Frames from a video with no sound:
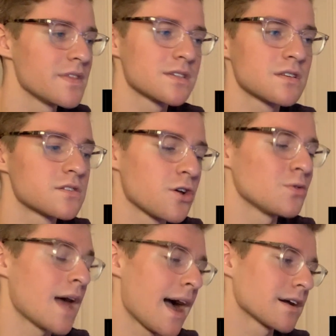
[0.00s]
This is so
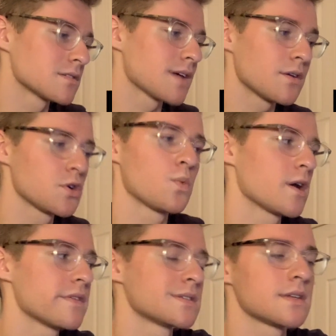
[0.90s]
lax. I don't know
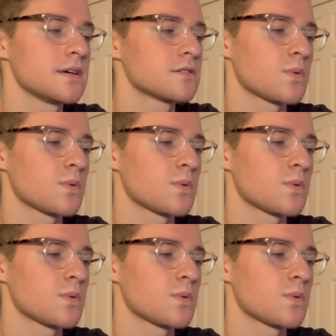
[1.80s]
where this is,